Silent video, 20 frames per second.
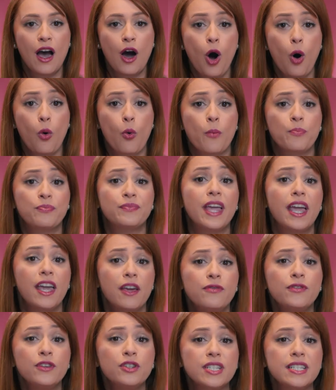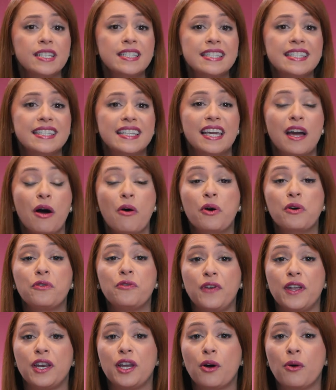Oh, if you didn't see our
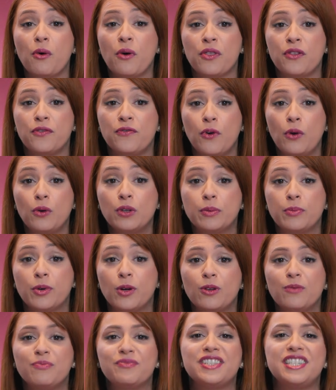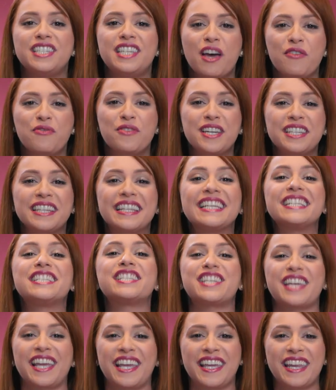video on the foldable, definitely
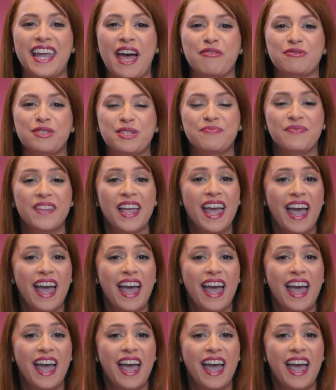check it out.